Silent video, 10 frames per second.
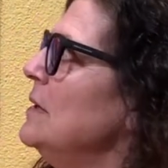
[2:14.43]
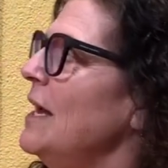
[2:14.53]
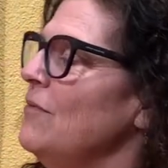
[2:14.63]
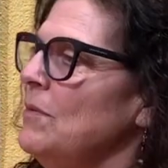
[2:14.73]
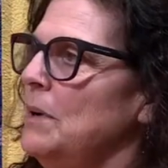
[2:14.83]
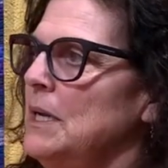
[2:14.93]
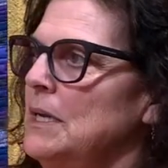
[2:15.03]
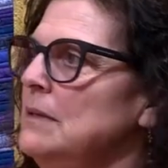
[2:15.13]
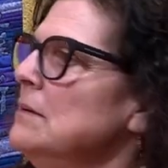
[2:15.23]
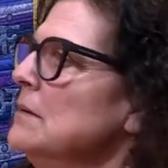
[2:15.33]

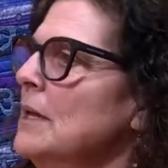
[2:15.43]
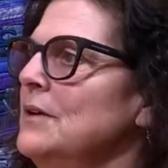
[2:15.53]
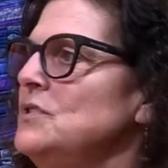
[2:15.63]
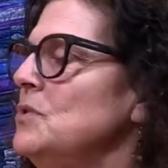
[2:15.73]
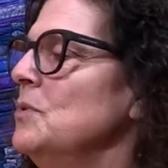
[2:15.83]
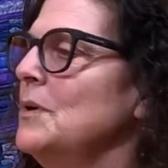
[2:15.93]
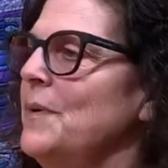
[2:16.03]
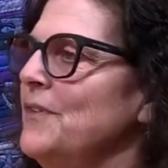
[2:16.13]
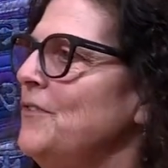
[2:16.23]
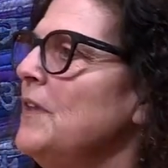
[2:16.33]
Everybody loves to work
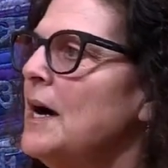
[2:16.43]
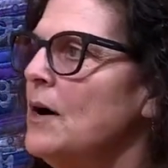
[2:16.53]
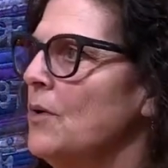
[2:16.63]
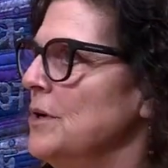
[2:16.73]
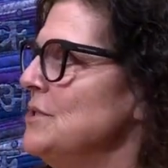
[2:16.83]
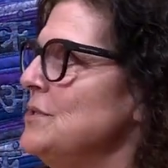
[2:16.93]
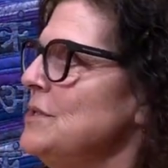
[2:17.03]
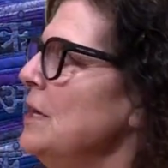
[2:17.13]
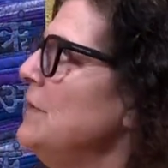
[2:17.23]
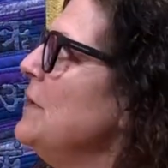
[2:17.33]
with flowers. There's
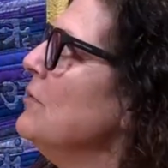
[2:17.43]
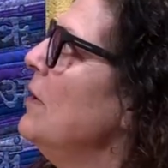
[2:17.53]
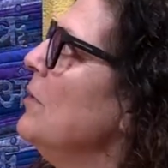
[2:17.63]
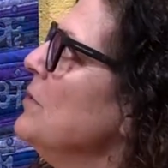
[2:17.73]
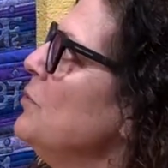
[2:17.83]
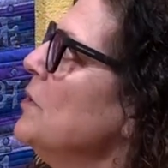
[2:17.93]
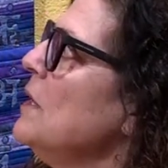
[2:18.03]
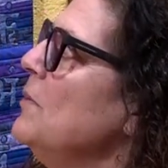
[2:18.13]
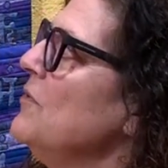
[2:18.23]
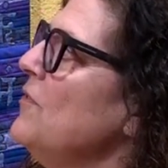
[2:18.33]
nothing wrong with
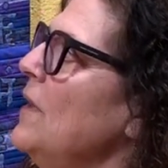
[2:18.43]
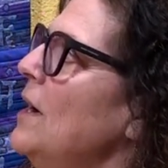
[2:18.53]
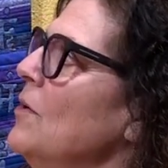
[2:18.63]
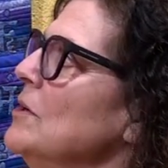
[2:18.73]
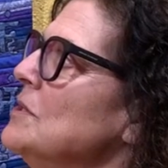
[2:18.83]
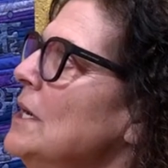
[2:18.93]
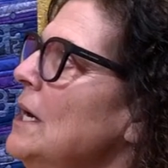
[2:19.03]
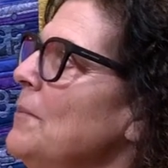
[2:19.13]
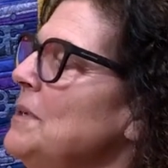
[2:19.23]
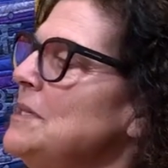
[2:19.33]
working with flowers,
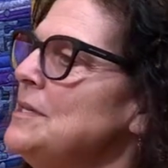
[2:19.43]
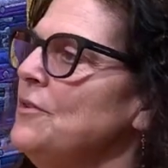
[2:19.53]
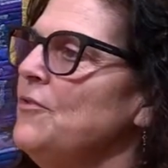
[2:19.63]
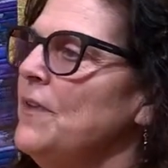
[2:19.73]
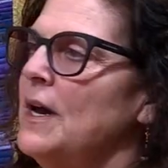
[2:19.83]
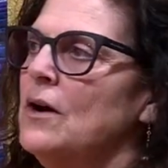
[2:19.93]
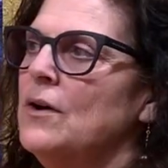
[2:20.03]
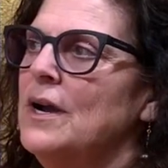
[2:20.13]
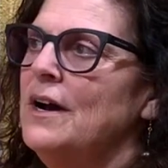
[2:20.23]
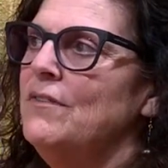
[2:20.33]
but does the
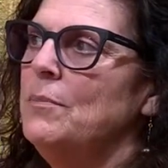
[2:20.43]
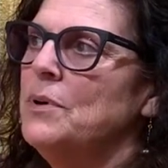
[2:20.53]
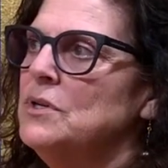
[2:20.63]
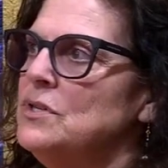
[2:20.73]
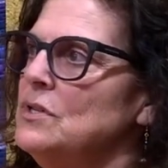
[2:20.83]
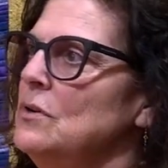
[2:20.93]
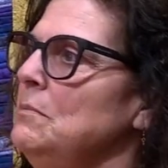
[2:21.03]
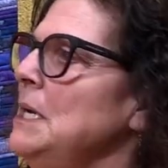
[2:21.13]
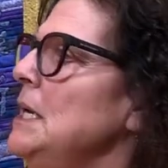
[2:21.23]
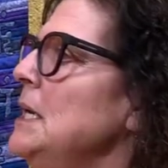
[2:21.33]
flower have a personal
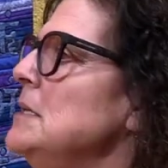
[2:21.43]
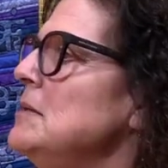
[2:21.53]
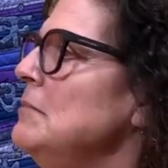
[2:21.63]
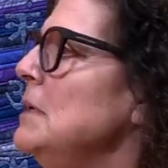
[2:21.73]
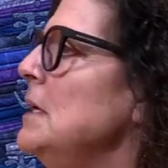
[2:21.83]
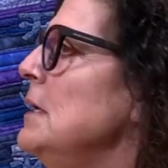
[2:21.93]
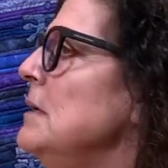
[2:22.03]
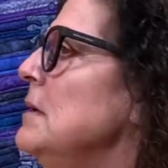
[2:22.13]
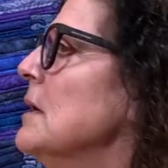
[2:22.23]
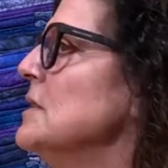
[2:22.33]
meaning to
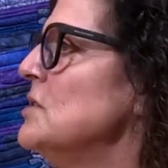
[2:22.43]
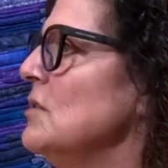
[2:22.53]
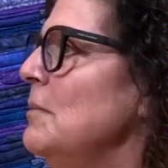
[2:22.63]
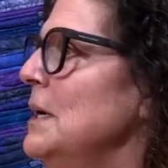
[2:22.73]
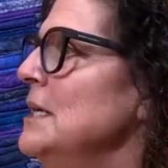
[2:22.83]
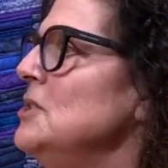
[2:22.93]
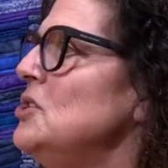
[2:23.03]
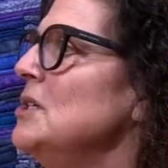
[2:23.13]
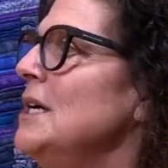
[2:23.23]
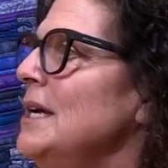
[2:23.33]
me? Not so
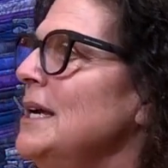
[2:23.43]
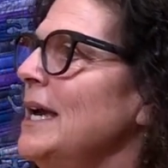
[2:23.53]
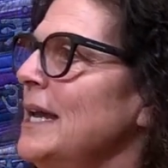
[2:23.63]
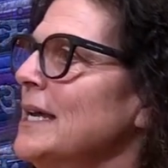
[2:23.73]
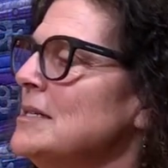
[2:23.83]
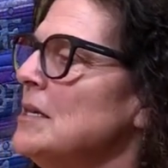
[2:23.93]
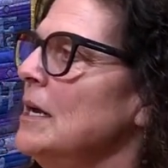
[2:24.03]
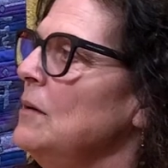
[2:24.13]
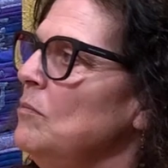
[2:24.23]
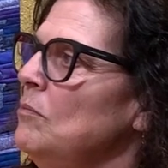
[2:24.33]
much. And as
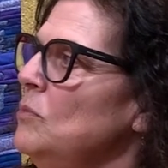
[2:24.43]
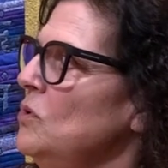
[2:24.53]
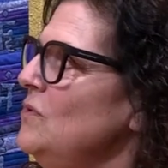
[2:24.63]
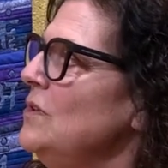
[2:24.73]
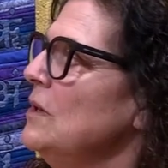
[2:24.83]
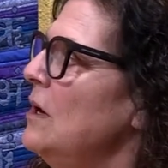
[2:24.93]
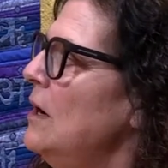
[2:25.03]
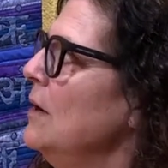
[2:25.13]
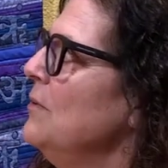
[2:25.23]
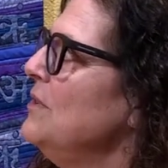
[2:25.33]
I moved
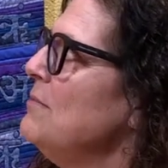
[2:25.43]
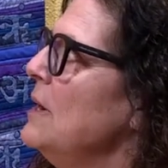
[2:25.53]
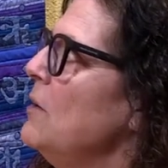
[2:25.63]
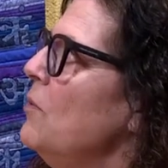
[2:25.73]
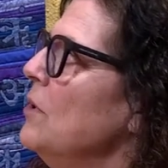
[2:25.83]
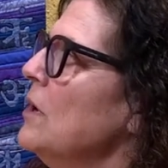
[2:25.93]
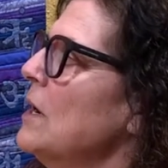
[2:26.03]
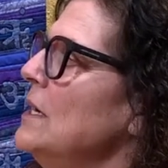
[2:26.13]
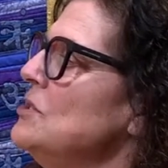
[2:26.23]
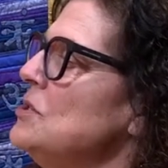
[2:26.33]
along with my work,
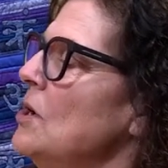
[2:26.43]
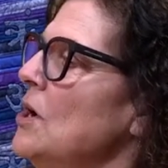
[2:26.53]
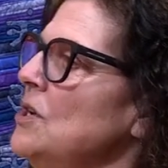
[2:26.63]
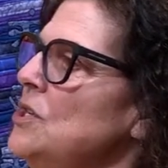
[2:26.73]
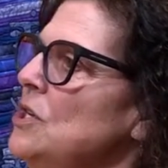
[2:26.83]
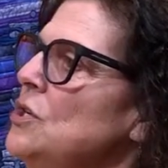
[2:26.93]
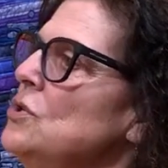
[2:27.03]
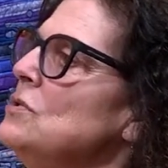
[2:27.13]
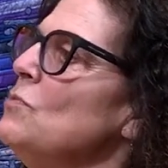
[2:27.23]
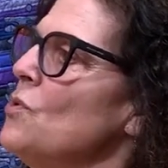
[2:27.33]
I started to
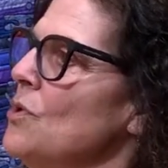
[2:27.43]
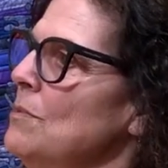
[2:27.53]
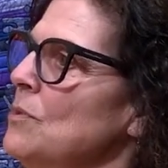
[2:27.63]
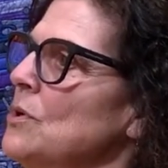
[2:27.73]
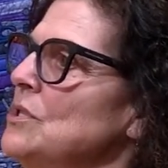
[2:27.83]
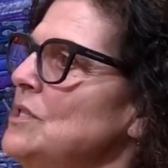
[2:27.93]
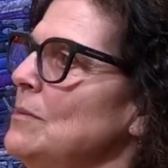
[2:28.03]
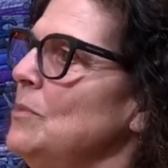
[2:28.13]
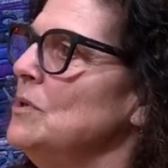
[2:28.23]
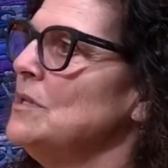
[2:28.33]
use more and more
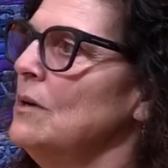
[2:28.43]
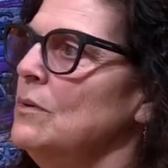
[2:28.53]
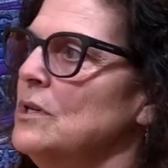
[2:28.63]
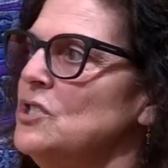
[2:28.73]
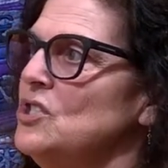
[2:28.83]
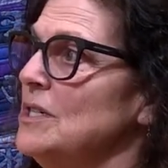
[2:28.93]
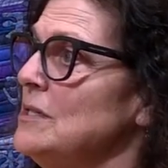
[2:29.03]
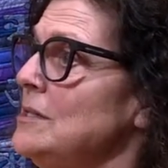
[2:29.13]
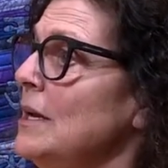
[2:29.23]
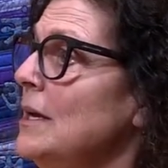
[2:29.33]
symbols that weren't just